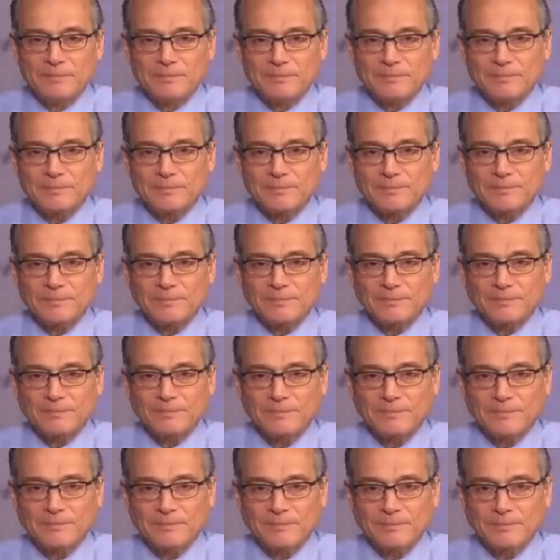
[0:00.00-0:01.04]

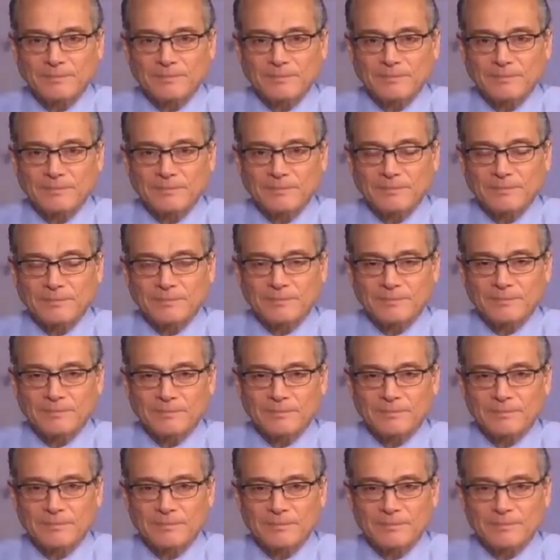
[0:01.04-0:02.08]

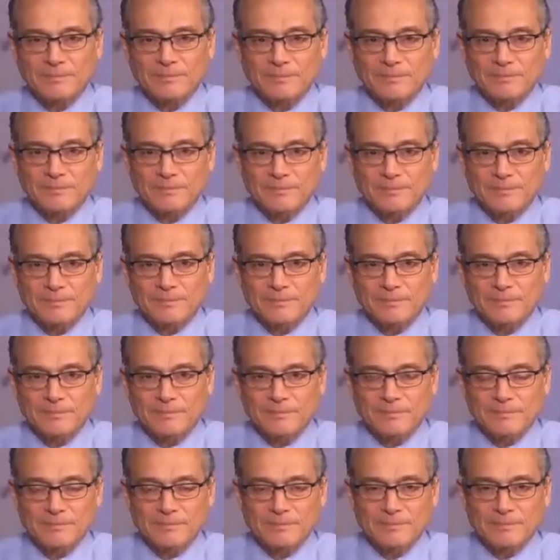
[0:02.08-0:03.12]

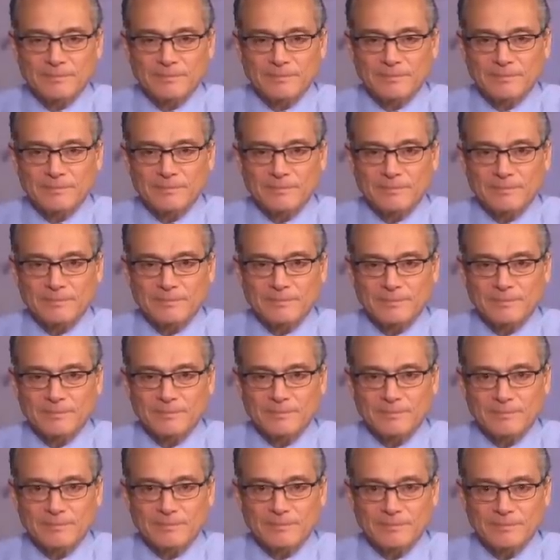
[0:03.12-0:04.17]

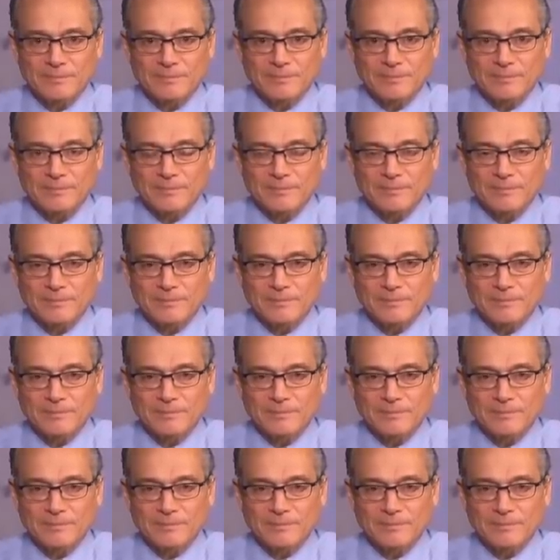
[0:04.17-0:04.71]
(silent)